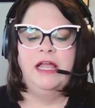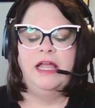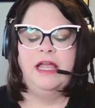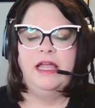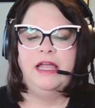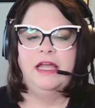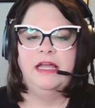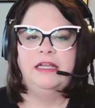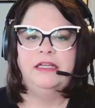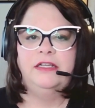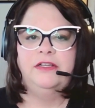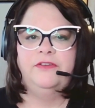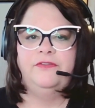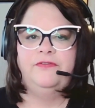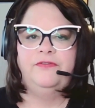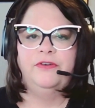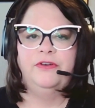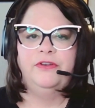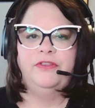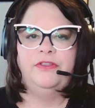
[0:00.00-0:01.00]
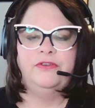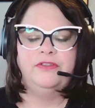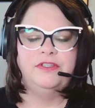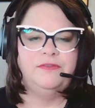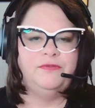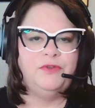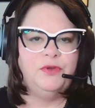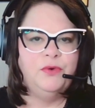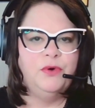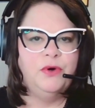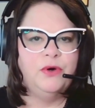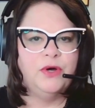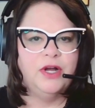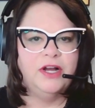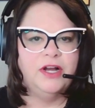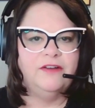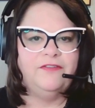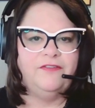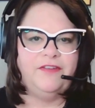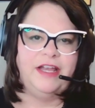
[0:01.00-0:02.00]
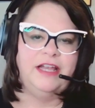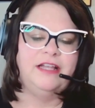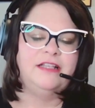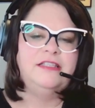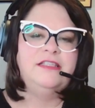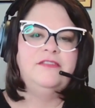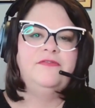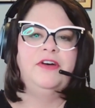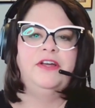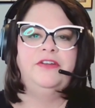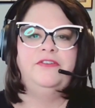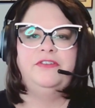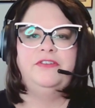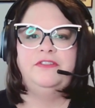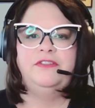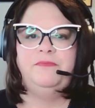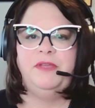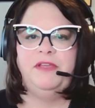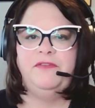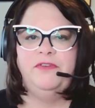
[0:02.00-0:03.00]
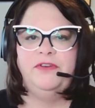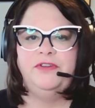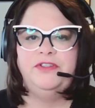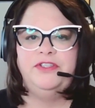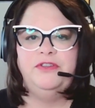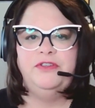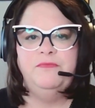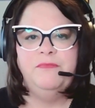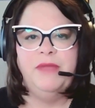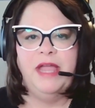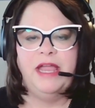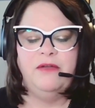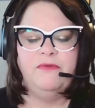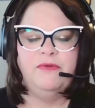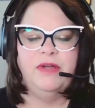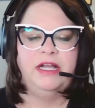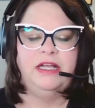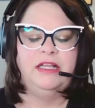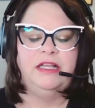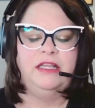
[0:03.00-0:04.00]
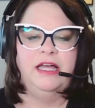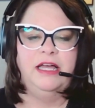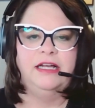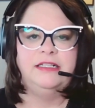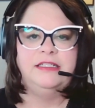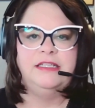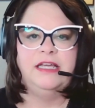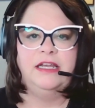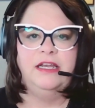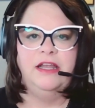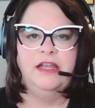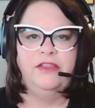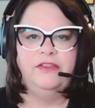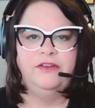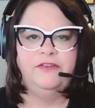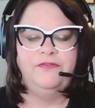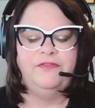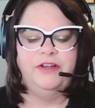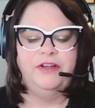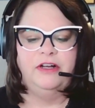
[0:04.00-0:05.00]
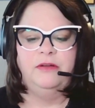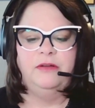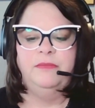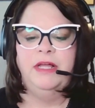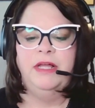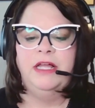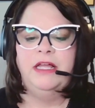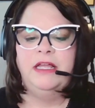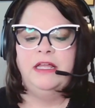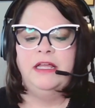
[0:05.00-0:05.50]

And for those of you who are fans of Hundreds of Beavers, you may recollect another film